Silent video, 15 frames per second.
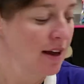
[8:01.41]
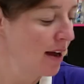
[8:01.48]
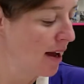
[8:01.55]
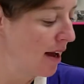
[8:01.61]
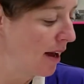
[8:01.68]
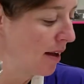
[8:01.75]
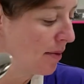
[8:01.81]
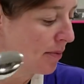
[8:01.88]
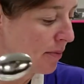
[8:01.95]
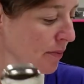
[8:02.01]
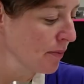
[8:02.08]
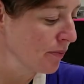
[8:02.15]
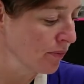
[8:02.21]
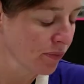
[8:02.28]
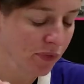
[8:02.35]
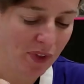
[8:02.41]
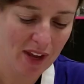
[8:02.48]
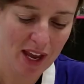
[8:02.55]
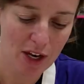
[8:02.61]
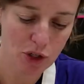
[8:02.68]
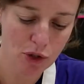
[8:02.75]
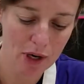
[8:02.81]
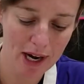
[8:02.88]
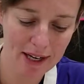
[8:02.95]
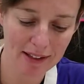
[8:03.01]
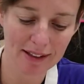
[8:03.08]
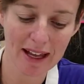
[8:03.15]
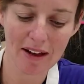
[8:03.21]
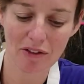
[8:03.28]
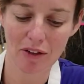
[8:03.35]
and try to
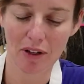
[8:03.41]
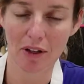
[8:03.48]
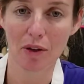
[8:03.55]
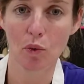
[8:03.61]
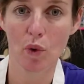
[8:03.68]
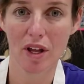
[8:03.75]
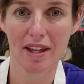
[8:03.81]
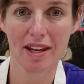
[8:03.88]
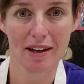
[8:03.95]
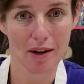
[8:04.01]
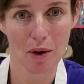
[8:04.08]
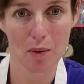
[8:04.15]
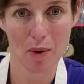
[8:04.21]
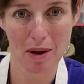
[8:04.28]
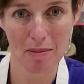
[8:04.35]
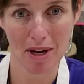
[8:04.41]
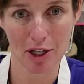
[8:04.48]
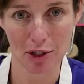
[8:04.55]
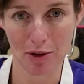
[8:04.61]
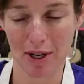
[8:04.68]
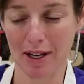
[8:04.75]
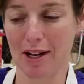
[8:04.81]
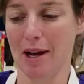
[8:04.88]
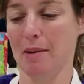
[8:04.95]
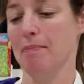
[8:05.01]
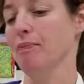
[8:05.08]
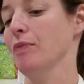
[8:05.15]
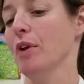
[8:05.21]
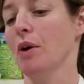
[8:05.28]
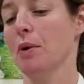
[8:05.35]
level within a wet measuring cup.
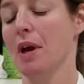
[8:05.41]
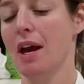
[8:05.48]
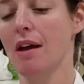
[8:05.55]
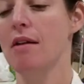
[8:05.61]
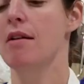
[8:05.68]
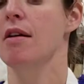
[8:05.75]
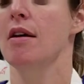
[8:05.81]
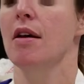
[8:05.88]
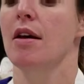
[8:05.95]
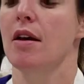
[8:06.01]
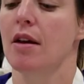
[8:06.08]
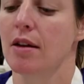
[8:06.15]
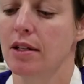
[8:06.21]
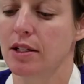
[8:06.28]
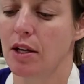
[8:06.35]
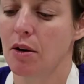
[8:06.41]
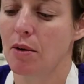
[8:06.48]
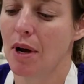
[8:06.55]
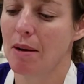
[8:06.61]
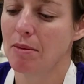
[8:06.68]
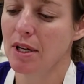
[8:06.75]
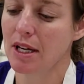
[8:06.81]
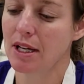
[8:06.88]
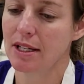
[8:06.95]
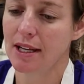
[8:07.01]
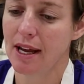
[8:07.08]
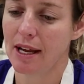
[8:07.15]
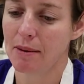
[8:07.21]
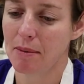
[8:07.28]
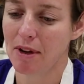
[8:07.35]
Okay? So I'm going to
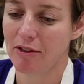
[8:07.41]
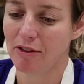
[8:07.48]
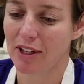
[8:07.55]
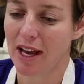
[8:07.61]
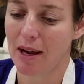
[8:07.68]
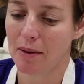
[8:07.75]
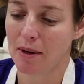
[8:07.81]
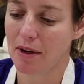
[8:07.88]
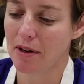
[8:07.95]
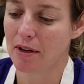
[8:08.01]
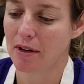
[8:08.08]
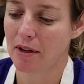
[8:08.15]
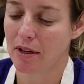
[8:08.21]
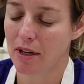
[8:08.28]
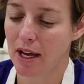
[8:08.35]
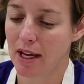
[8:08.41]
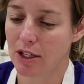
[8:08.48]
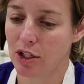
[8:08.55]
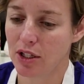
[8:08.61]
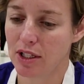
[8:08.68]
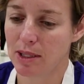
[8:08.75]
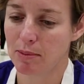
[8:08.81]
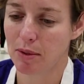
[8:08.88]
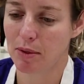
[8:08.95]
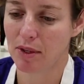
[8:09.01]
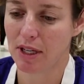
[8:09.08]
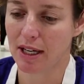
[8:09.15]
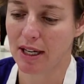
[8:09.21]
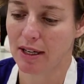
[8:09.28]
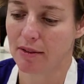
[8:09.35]
take my flour and just spoon
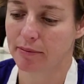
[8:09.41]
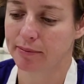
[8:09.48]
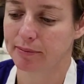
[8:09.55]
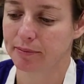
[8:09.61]
it in.